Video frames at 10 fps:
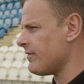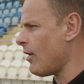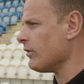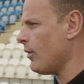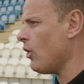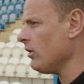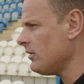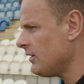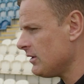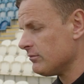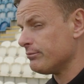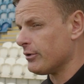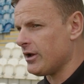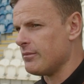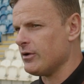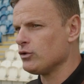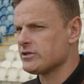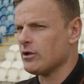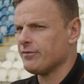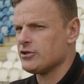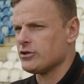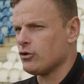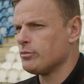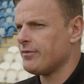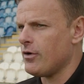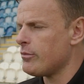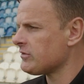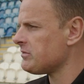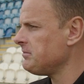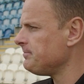without the ball, but unselfish and a good performance.